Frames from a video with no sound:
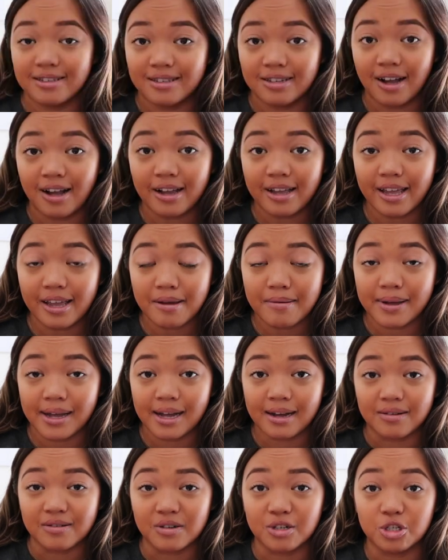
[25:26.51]
Talking
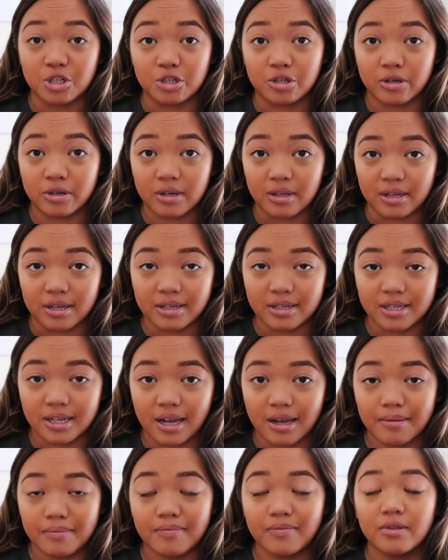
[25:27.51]
about
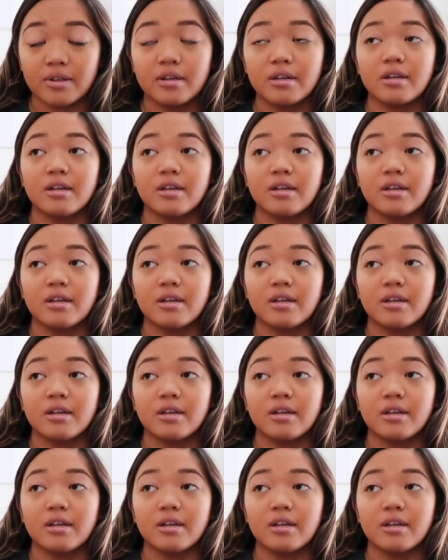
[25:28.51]
journalism,